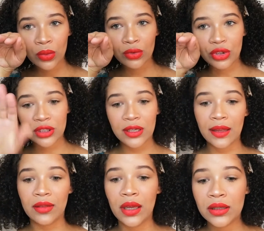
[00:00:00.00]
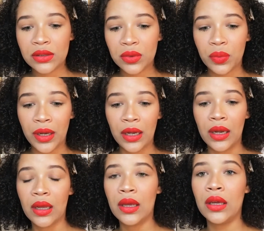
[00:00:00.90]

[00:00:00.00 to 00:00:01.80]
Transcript: just like that when